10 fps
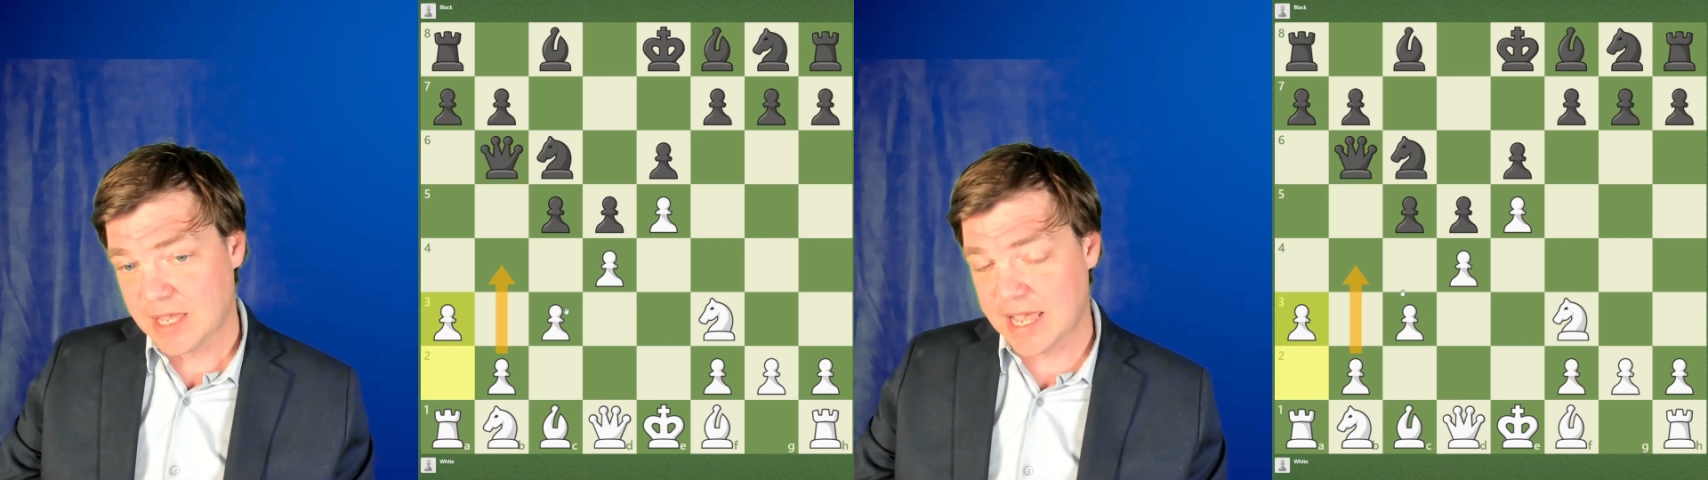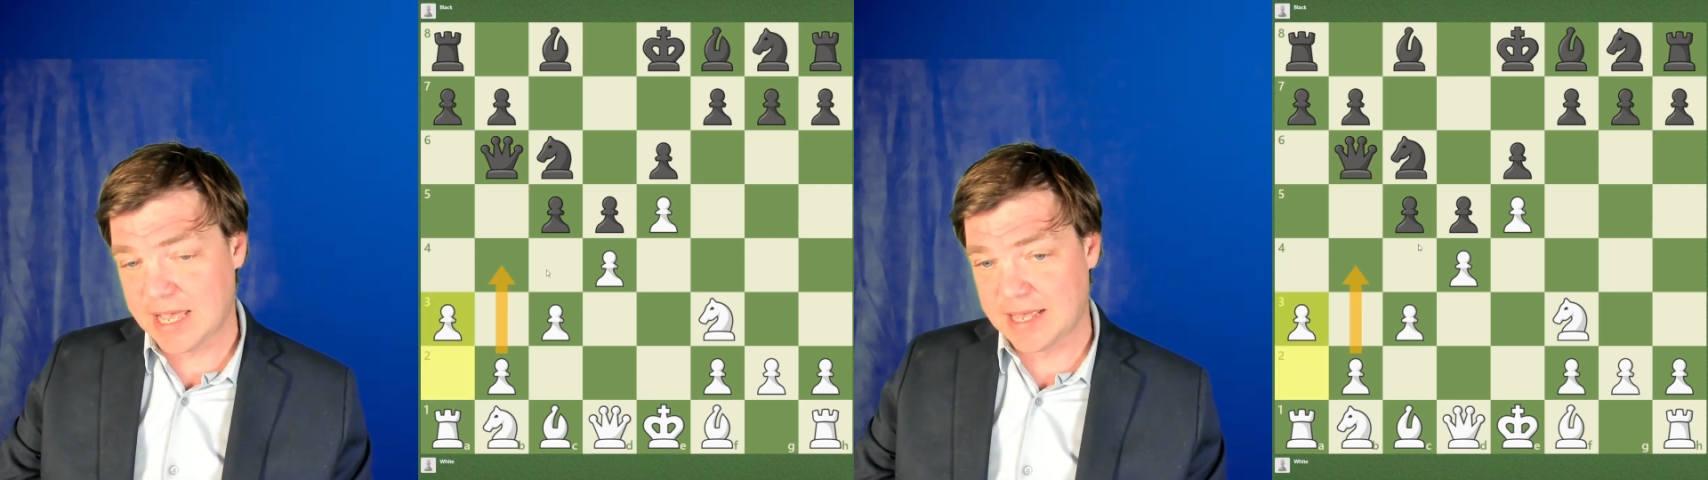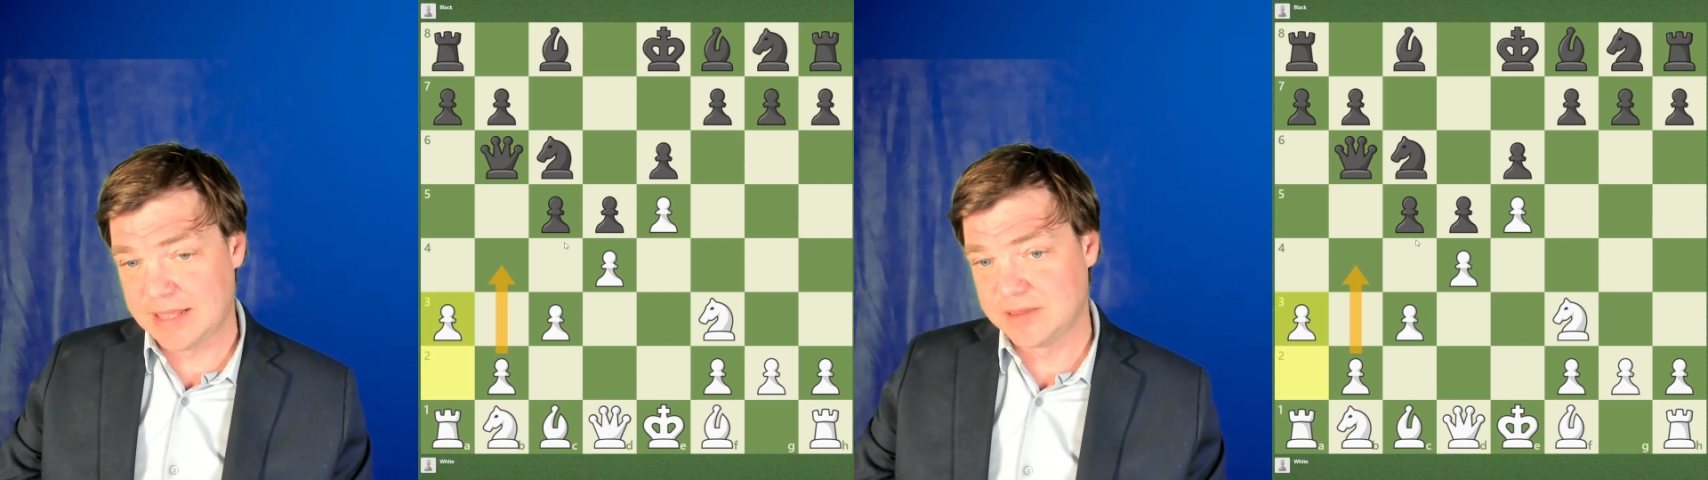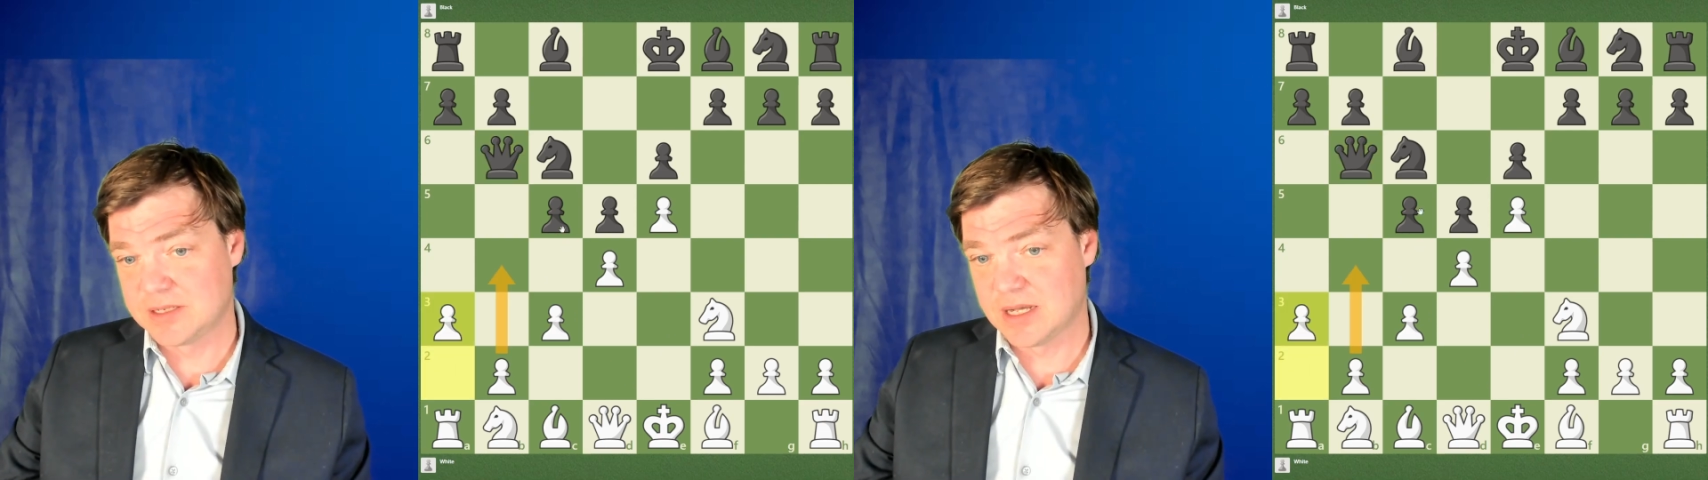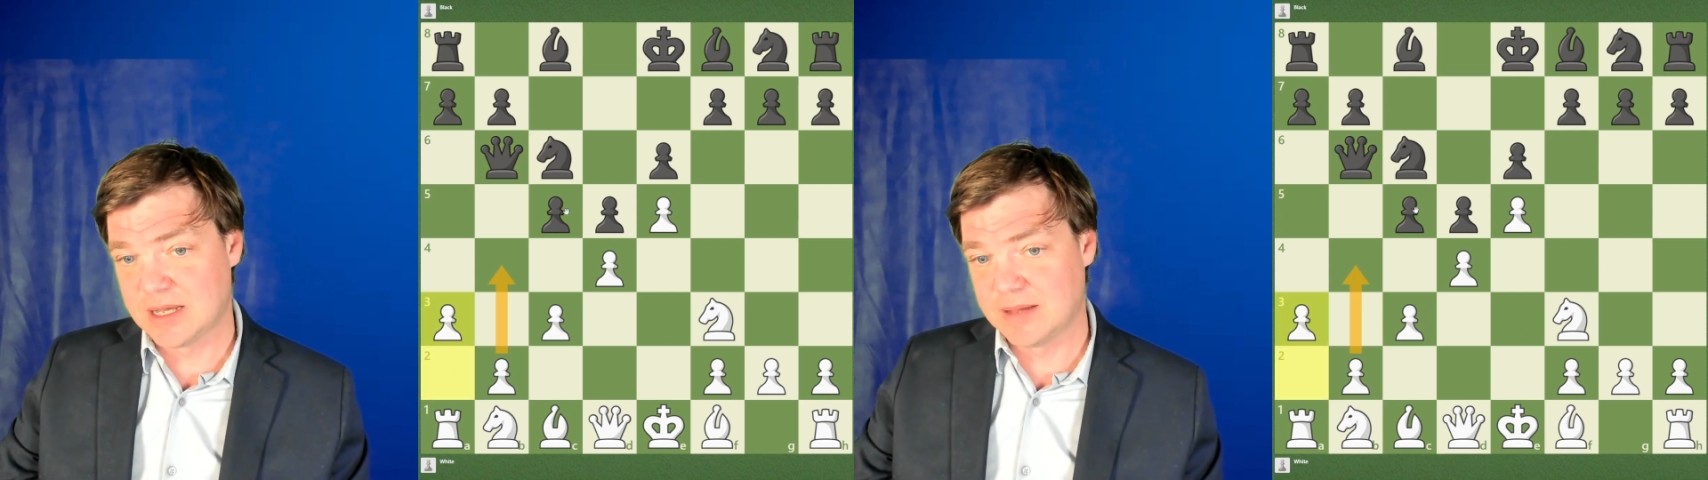and
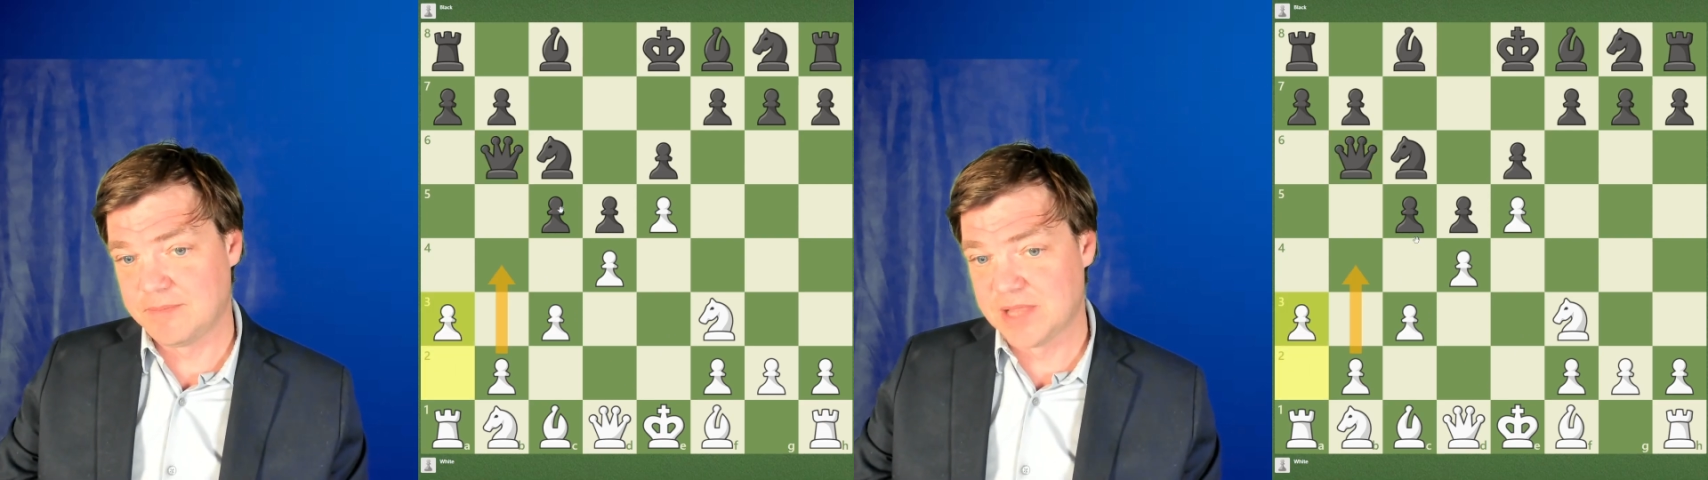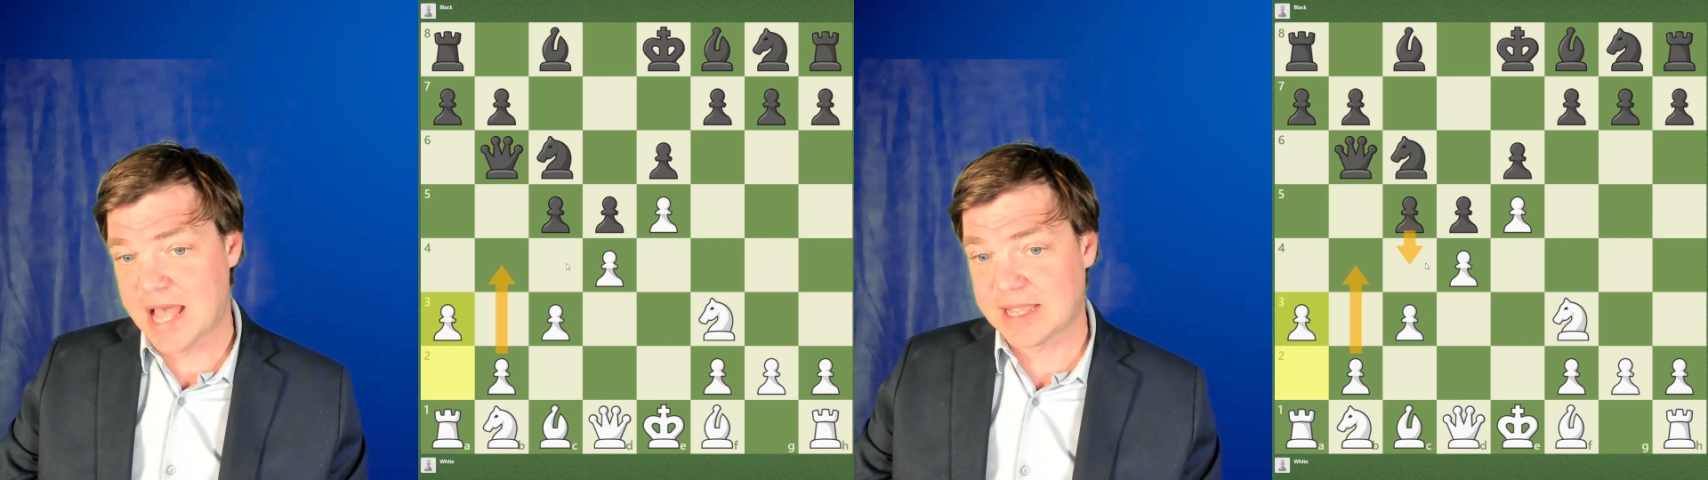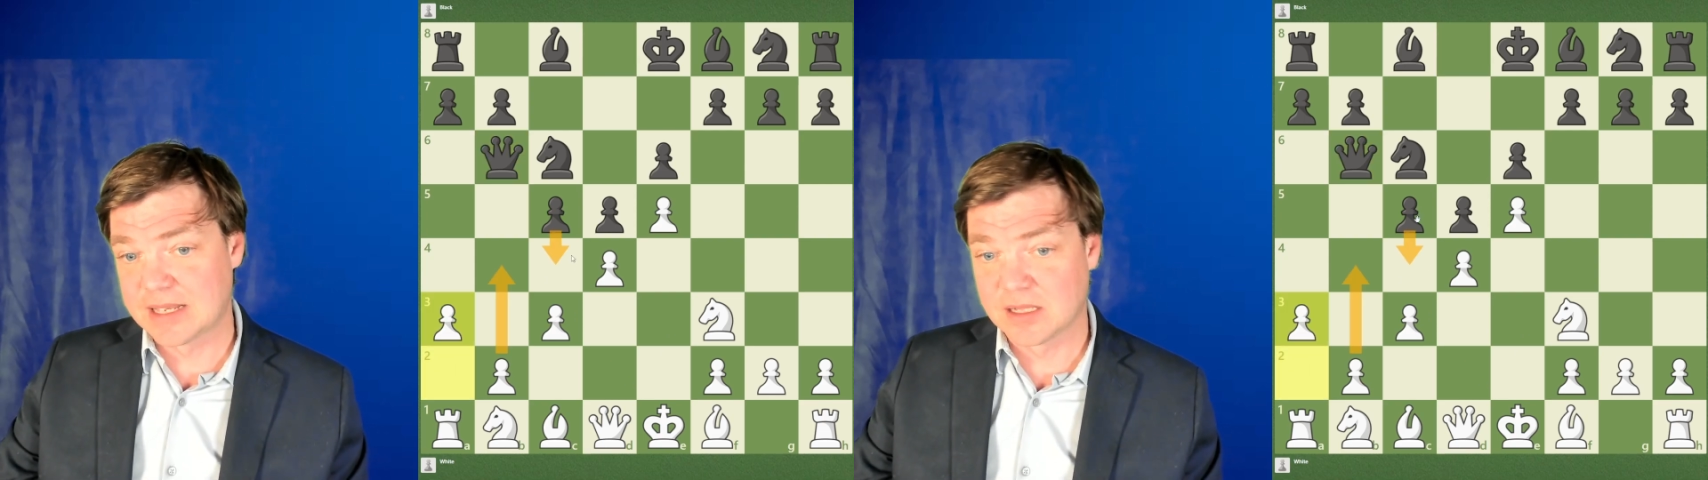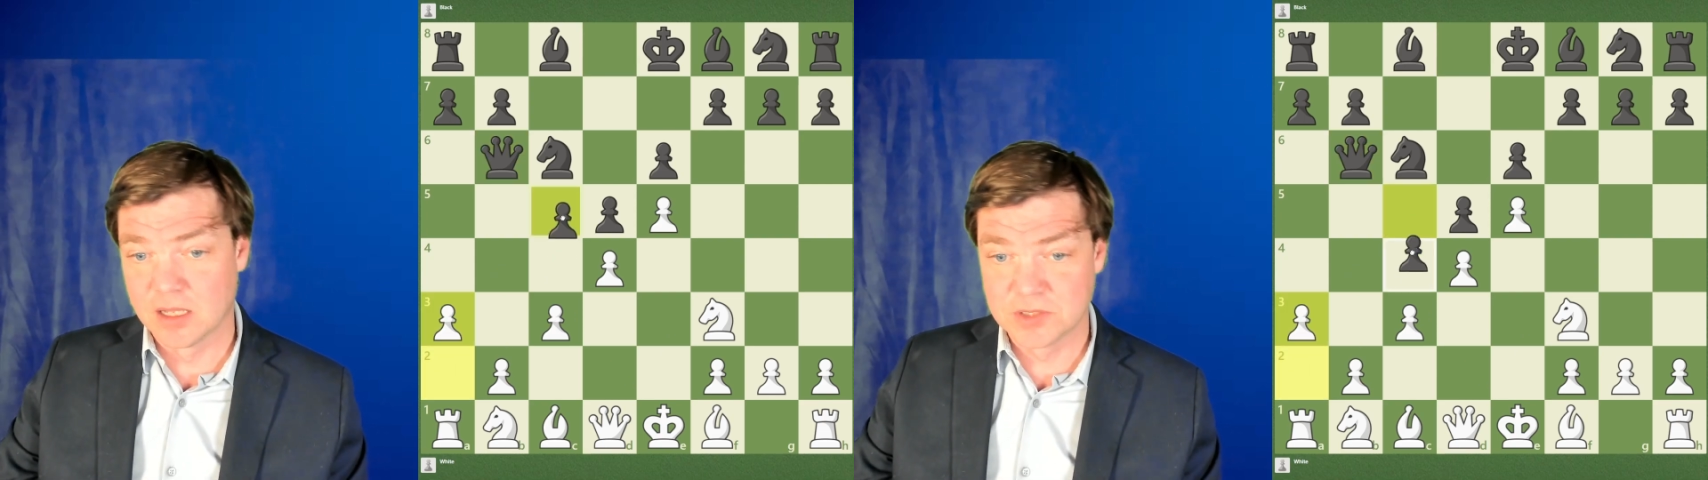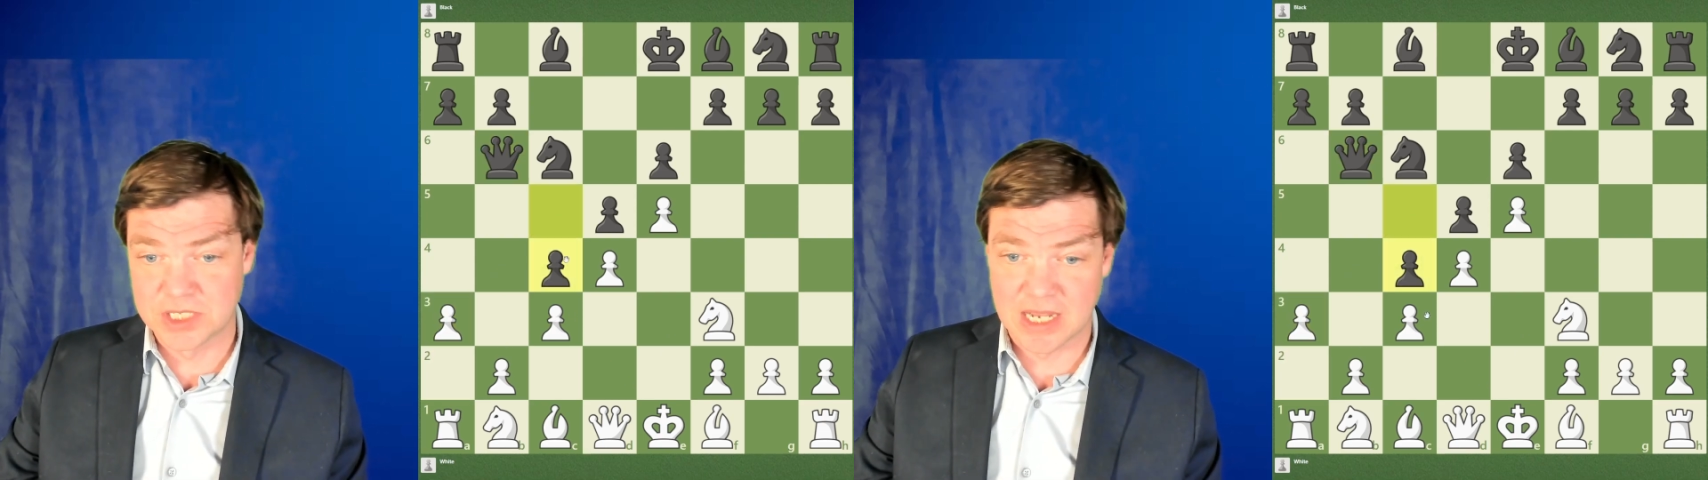black can close it